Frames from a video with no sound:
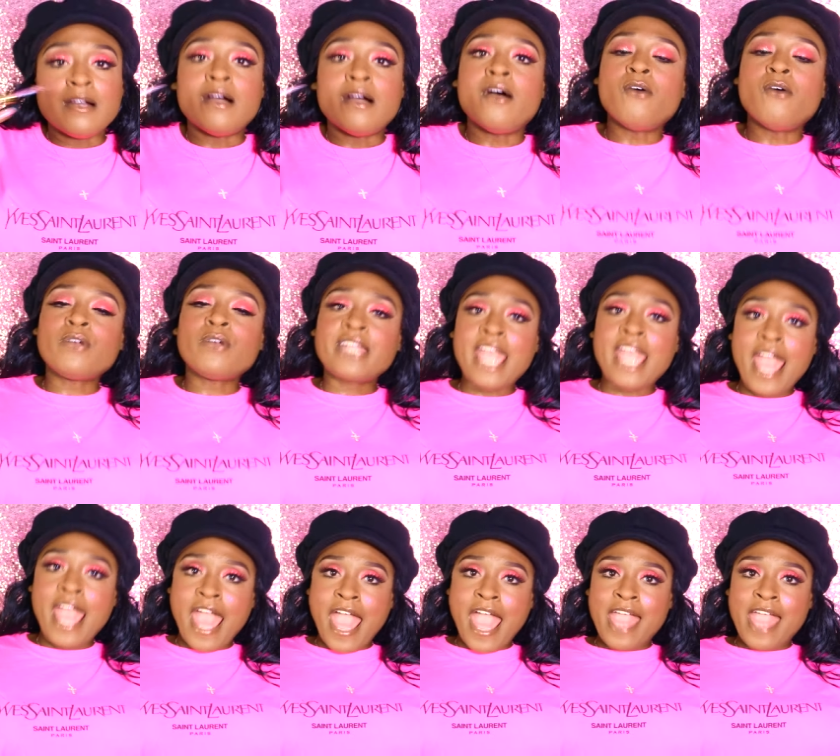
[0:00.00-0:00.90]

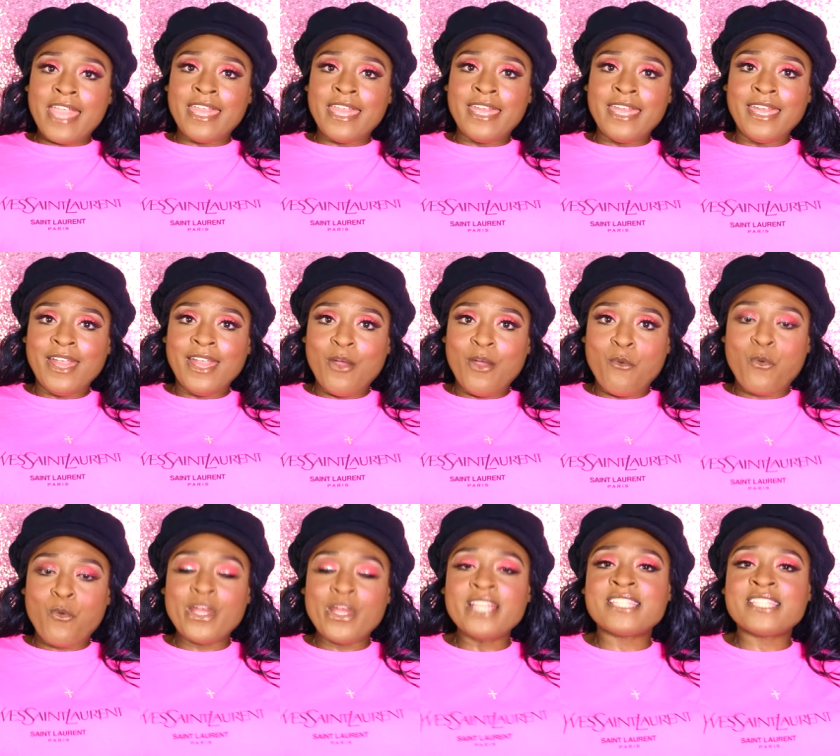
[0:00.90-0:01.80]
Okay,
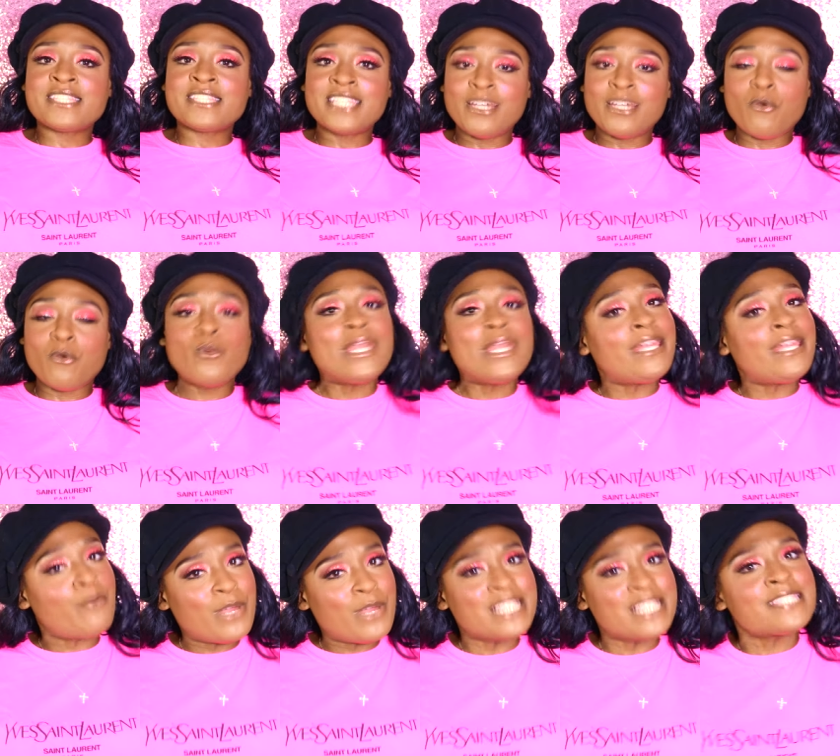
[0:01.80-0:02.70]
we see
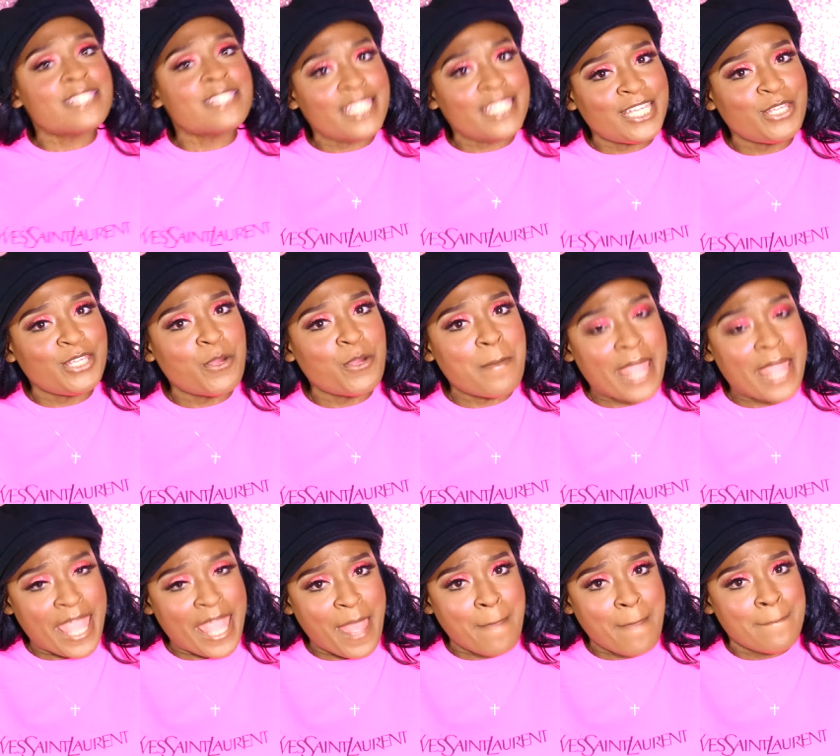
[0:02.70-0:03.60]
we we see you,
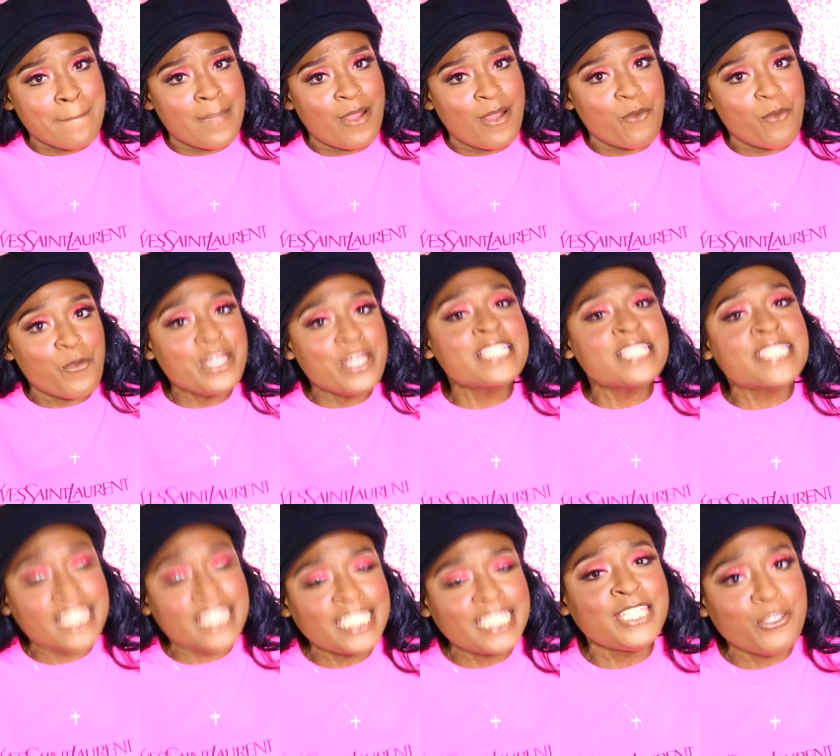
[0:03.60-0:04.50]
ma'am. We
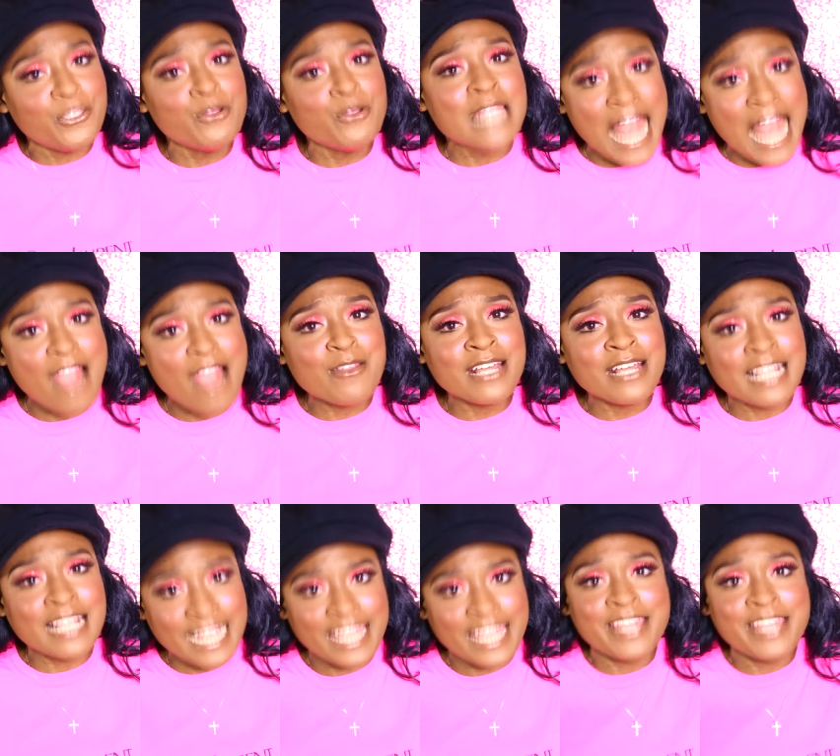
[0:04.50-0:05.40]
see you loud
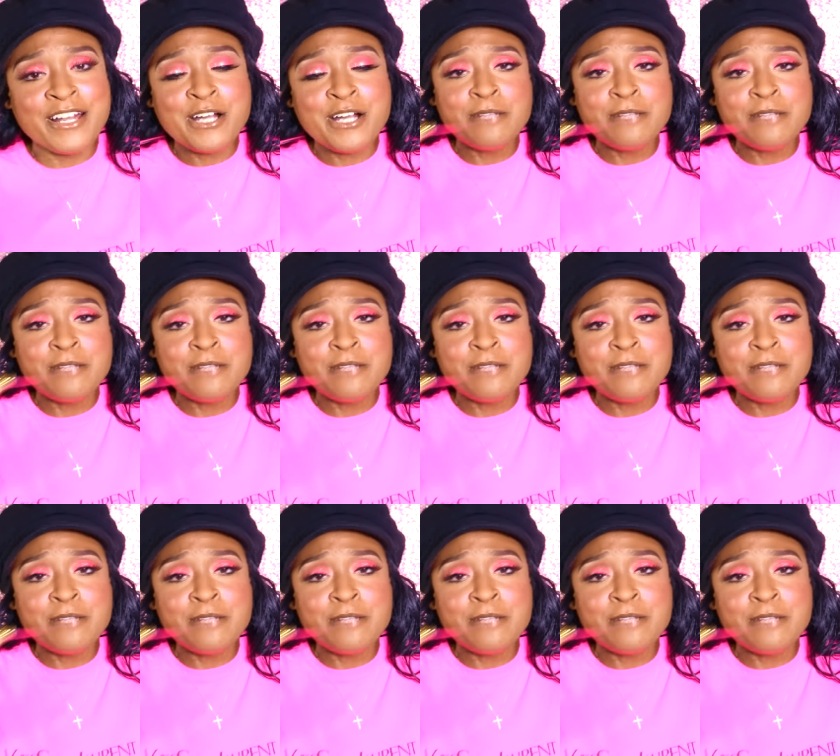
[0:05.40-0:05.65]
and clear.